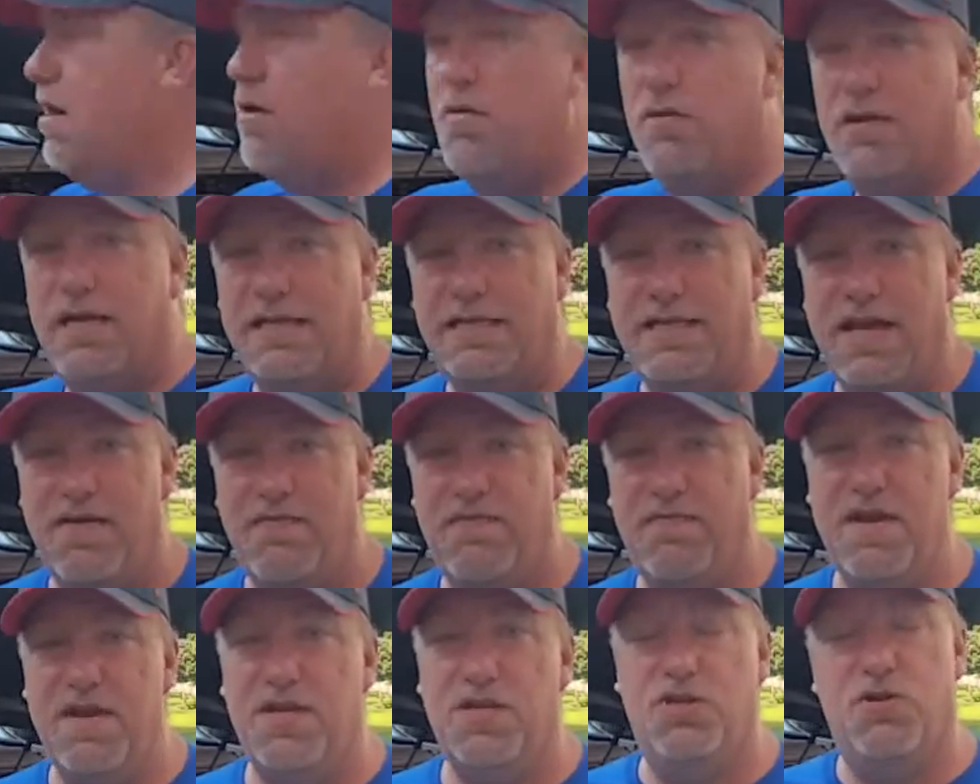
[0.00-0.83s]
We'll let
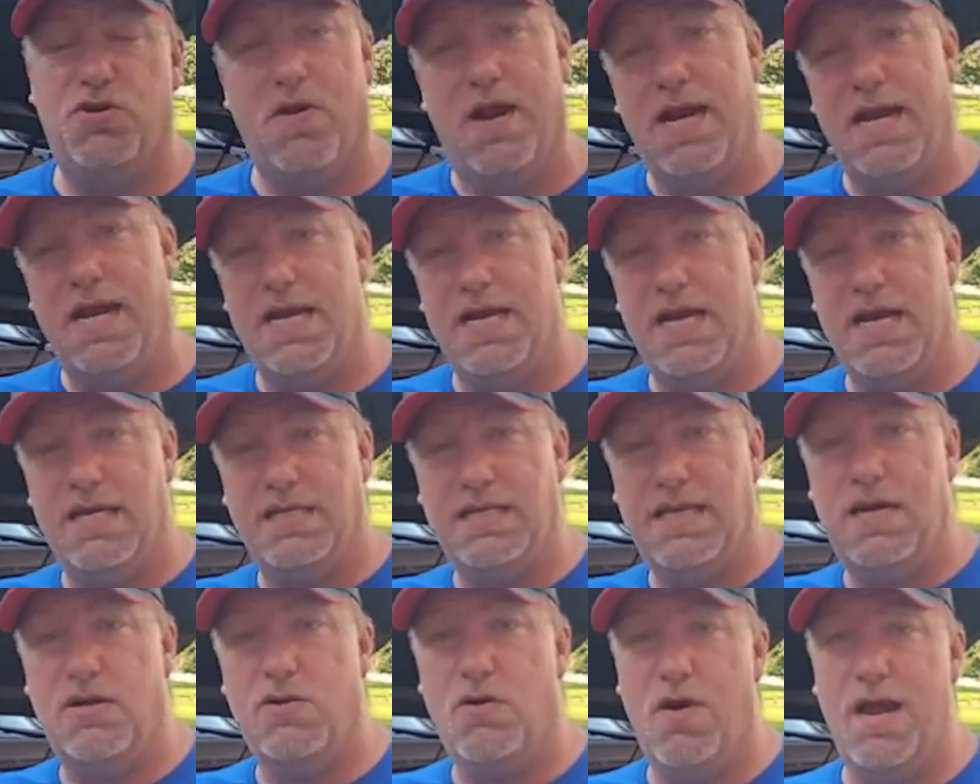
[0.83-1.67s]
that finish draining,
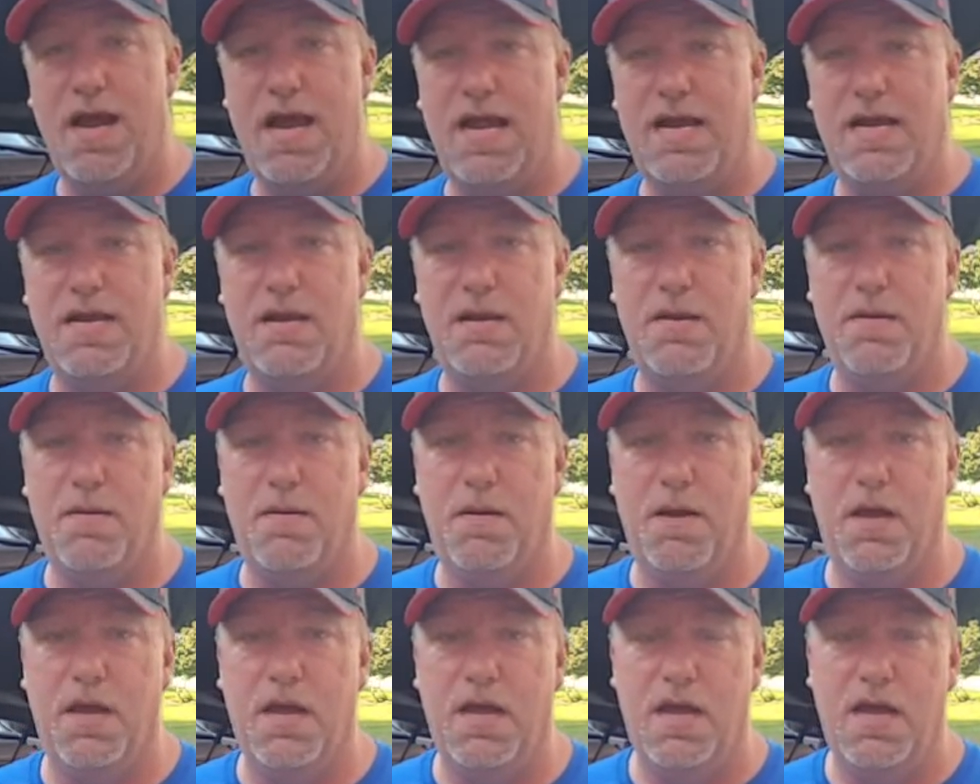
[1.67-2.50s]
then I'll go ahead
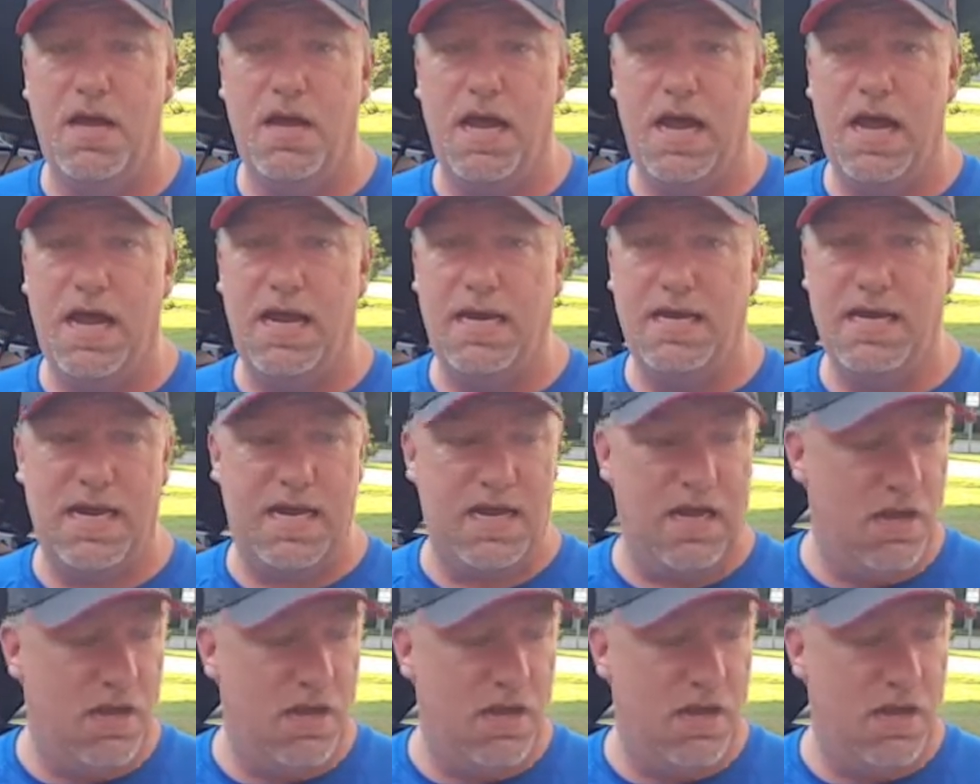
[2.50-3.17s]
and